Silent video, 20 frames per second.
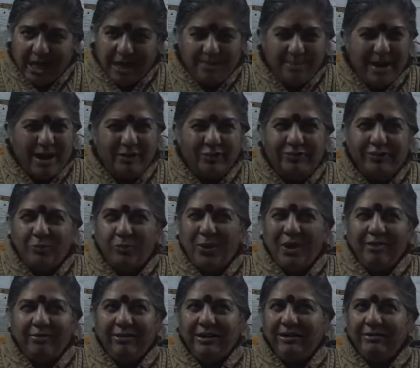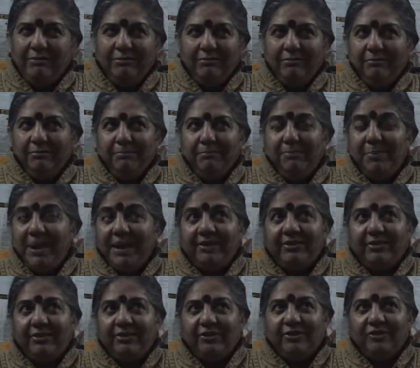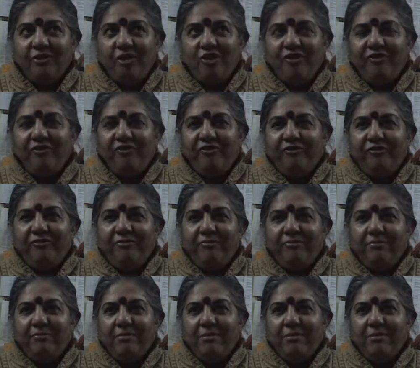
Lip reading: About the very basis of